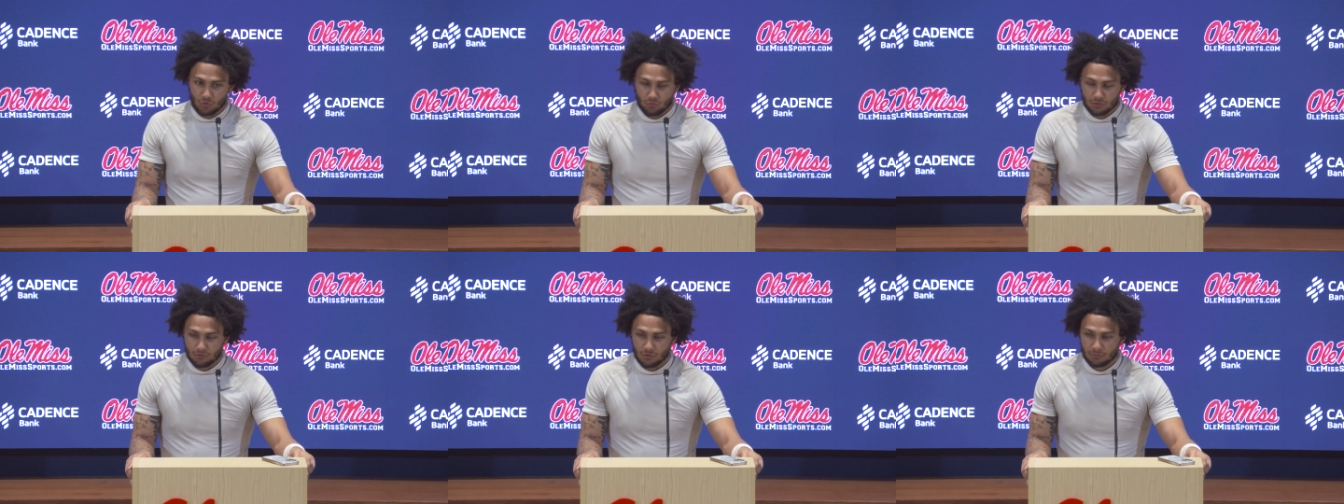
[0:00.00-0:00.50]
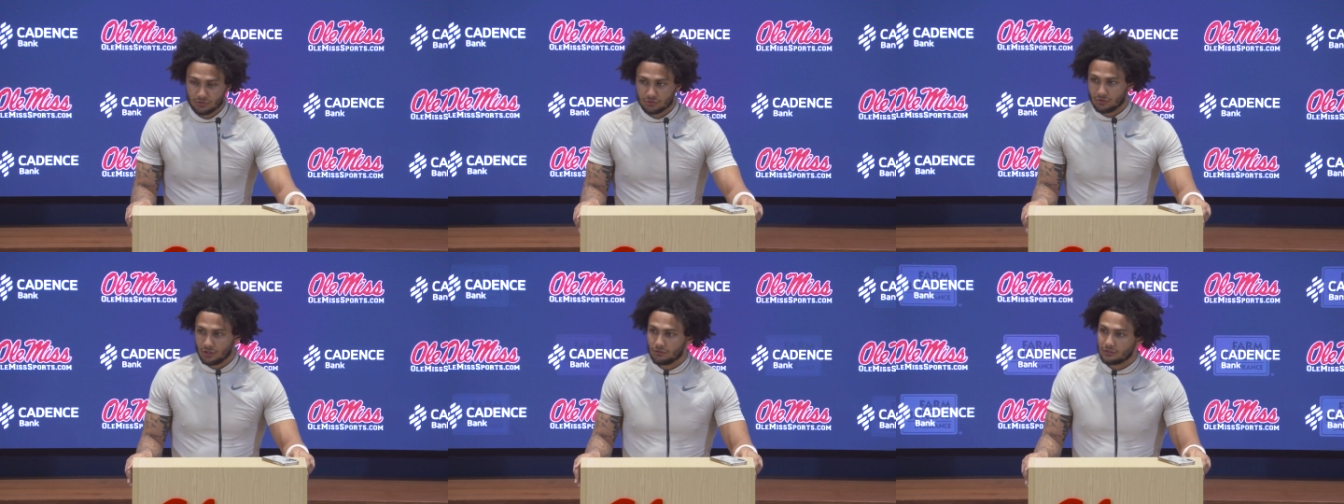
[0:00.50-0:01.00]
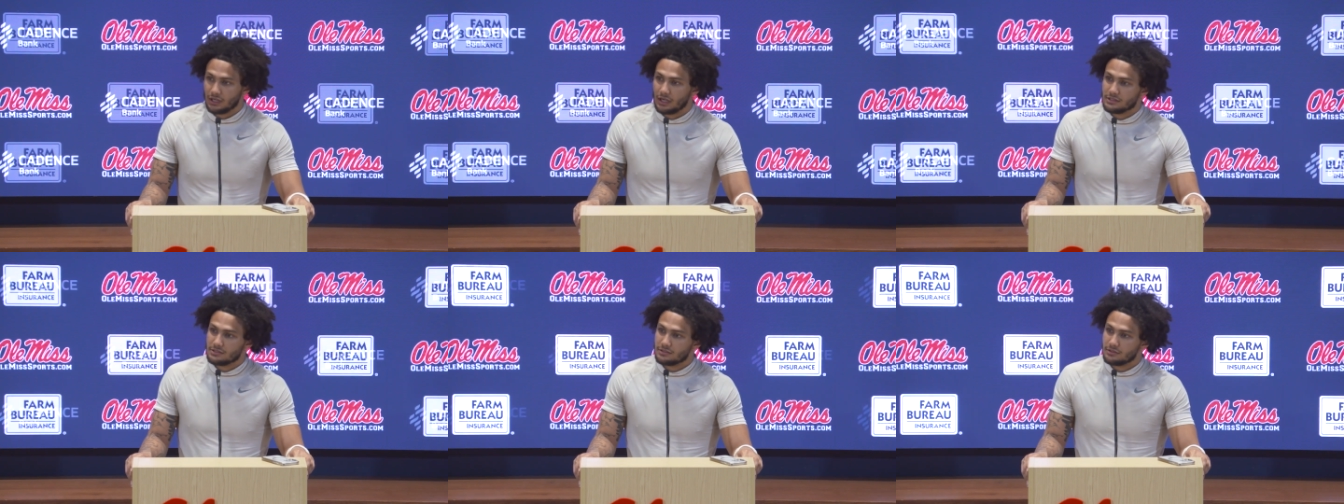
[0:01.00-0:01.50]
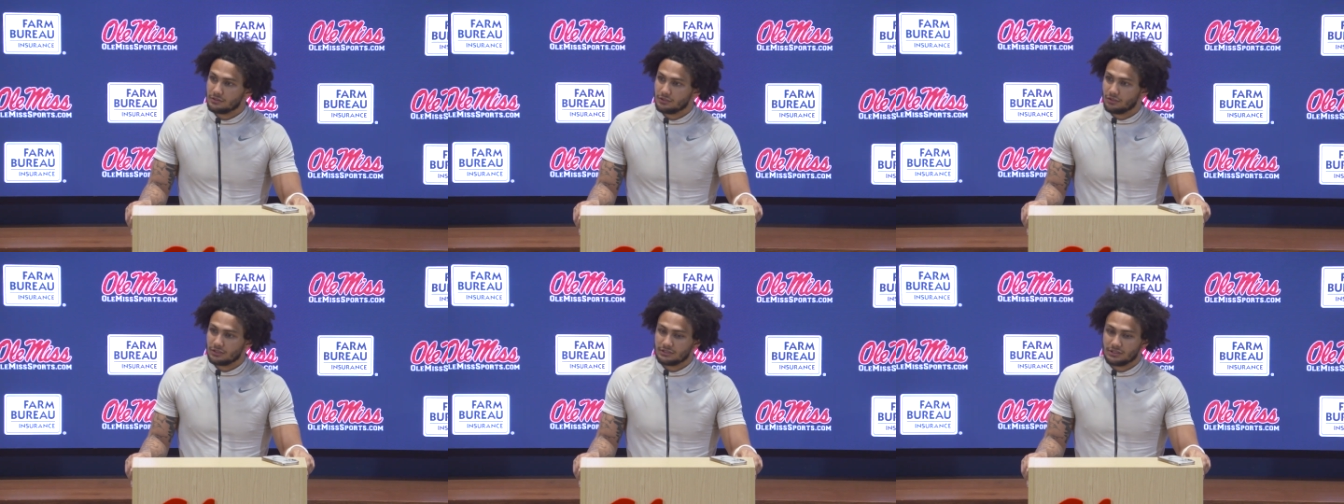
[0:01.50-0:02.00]
one of our mental health guys, you
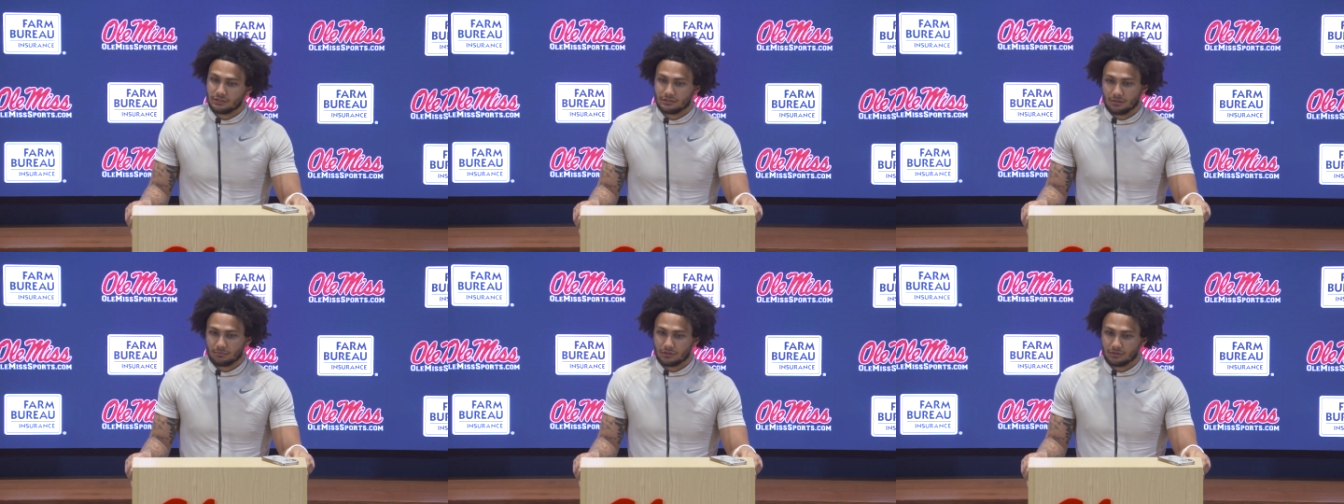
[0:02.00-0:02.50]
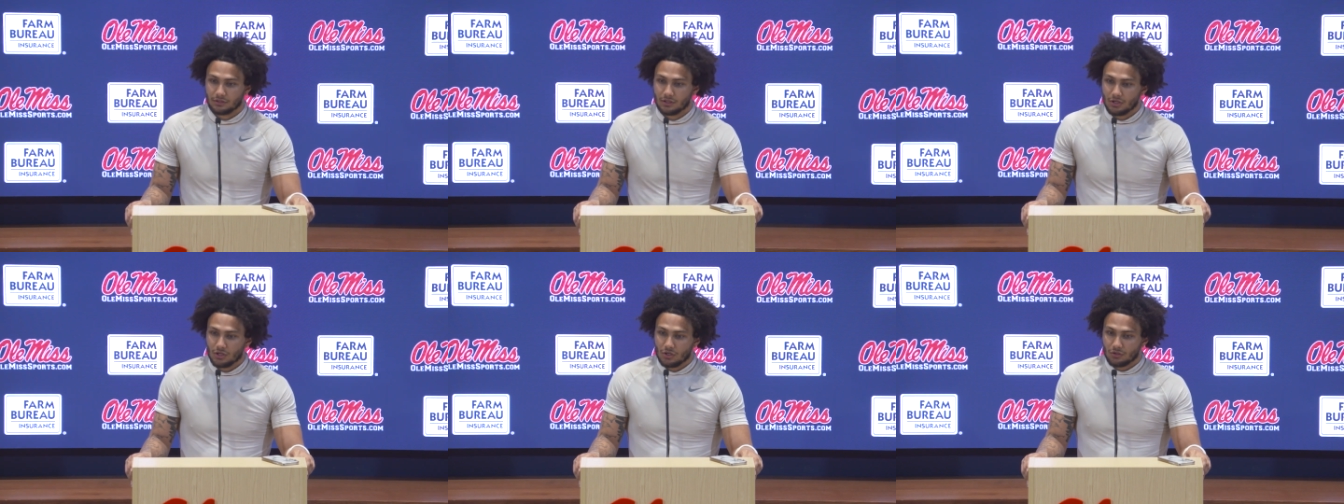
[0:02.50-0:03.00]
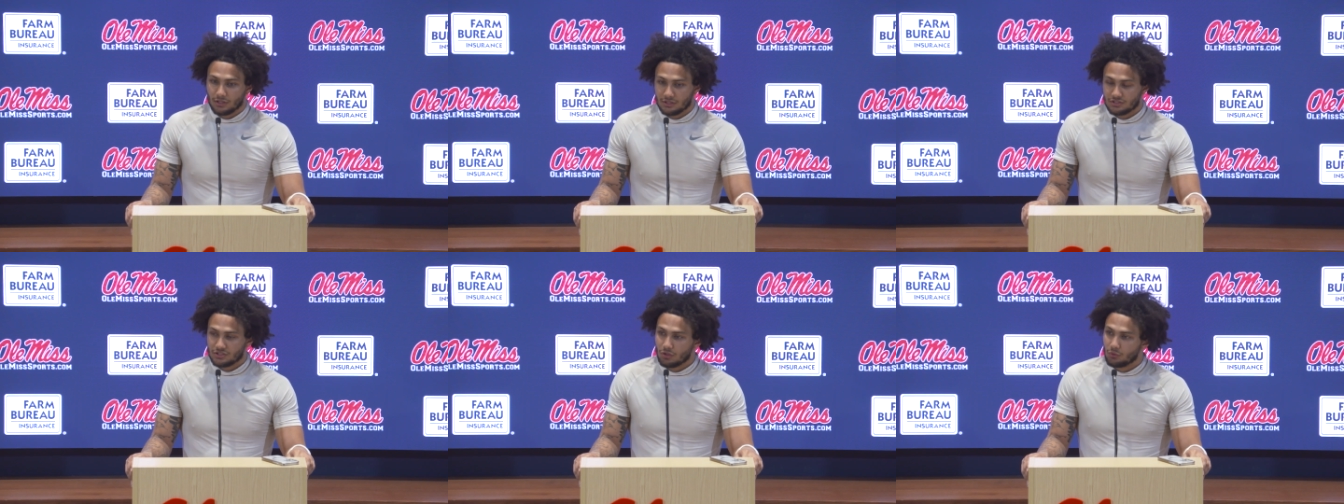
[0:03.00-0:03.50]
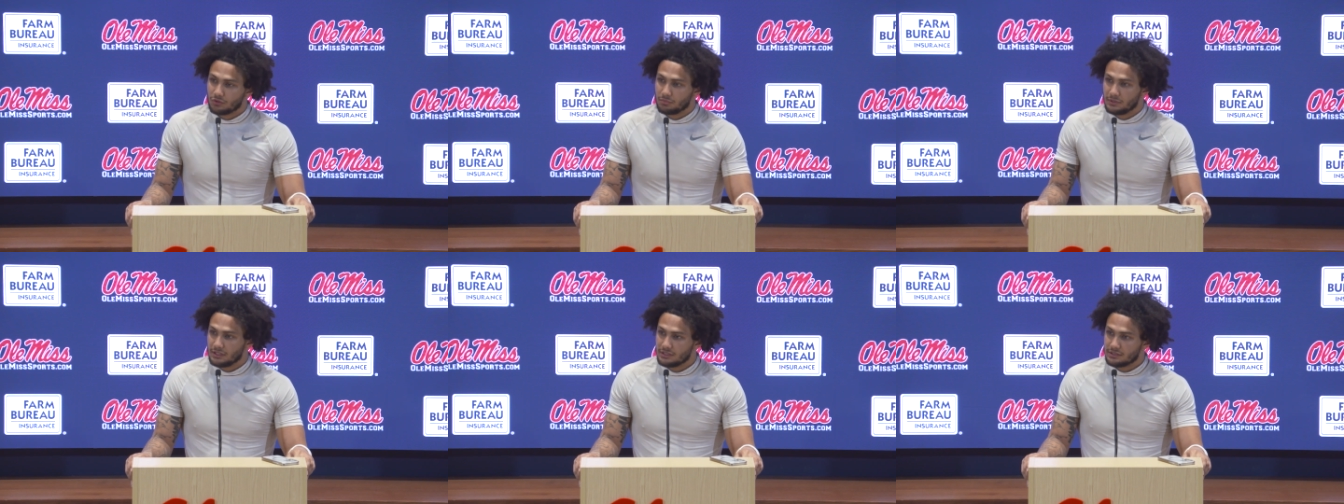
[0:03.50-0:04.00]
know, he said something that stuck with
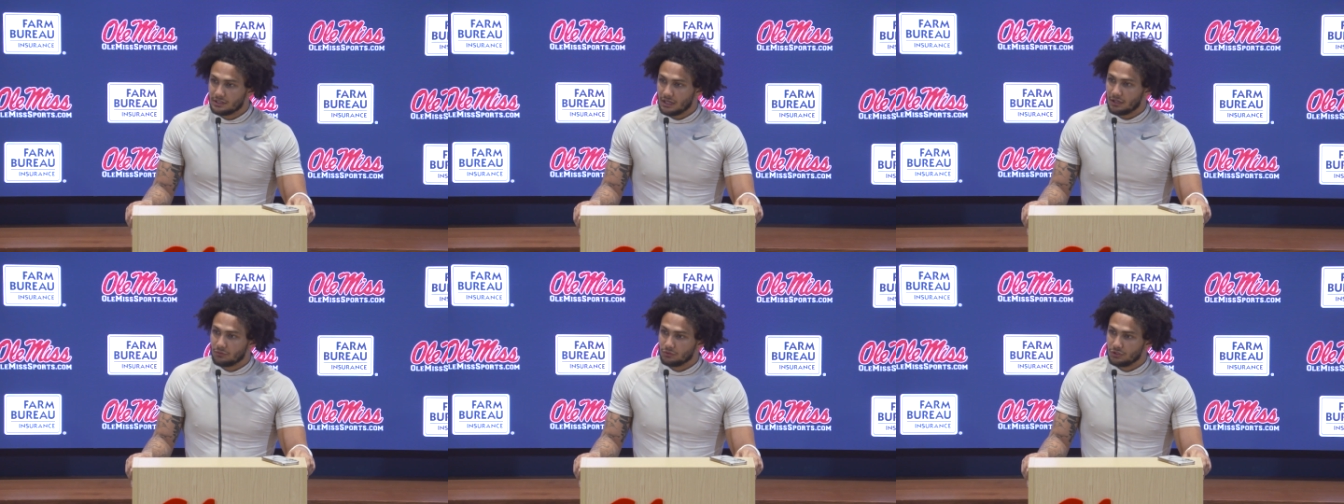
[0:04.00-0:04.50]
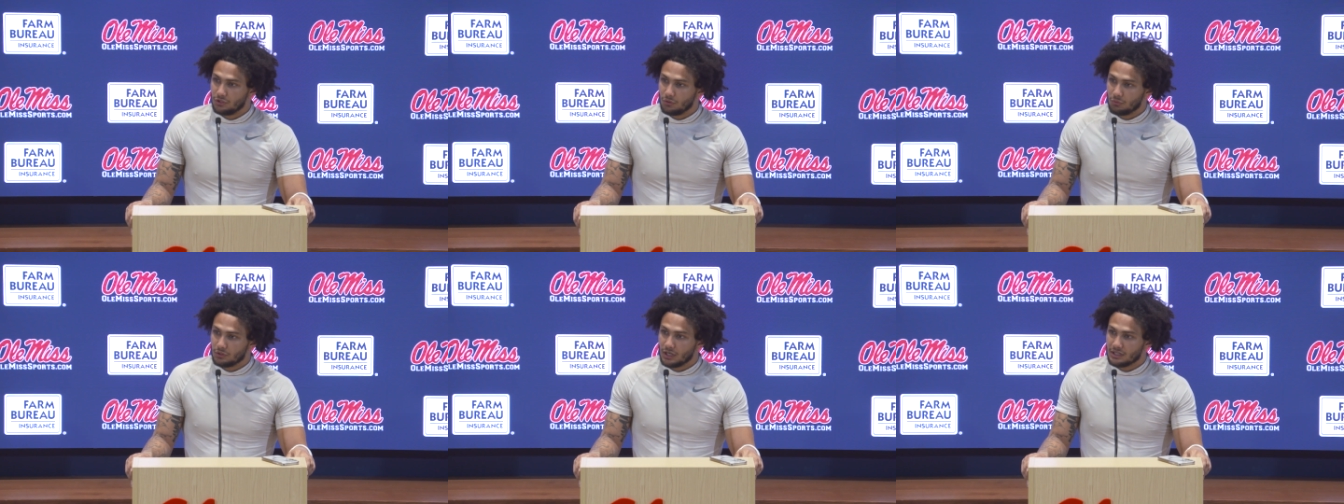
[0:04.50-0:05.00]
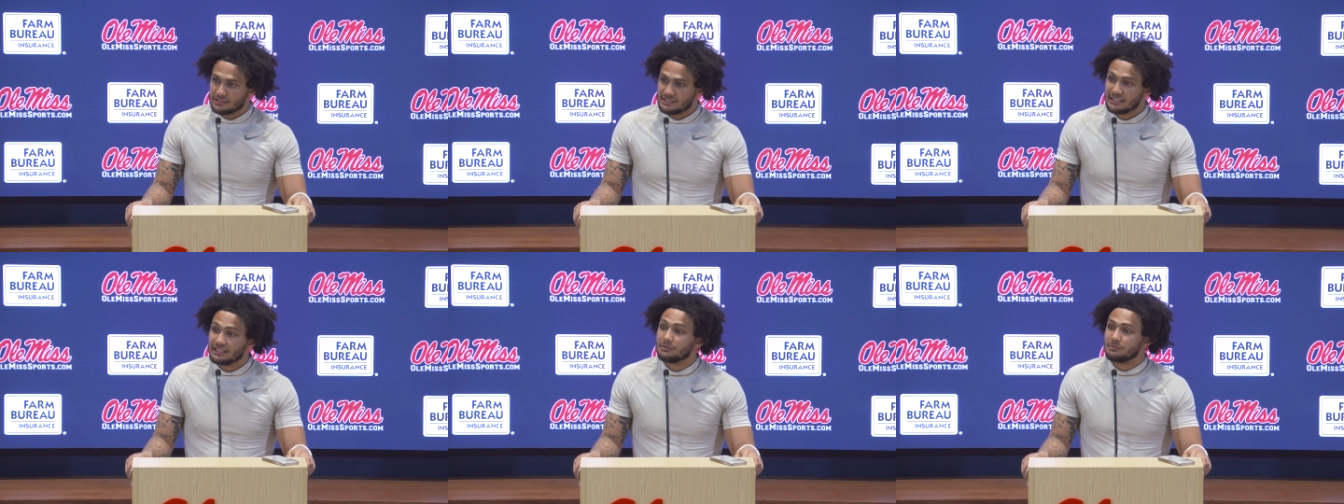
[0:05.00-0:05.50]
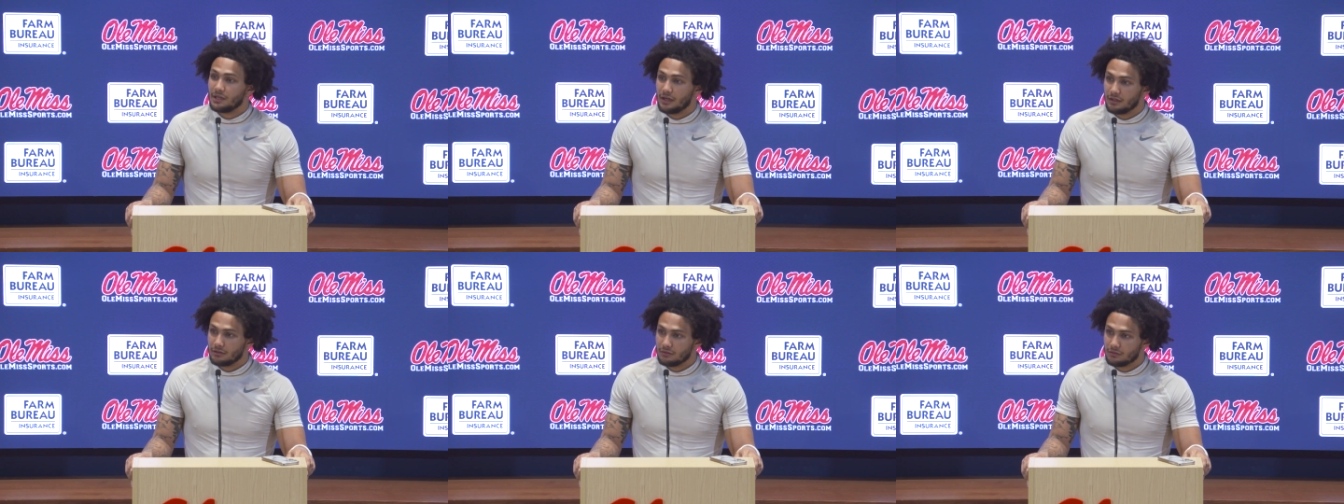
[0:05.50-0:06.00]
me is that you know we're not a team yet.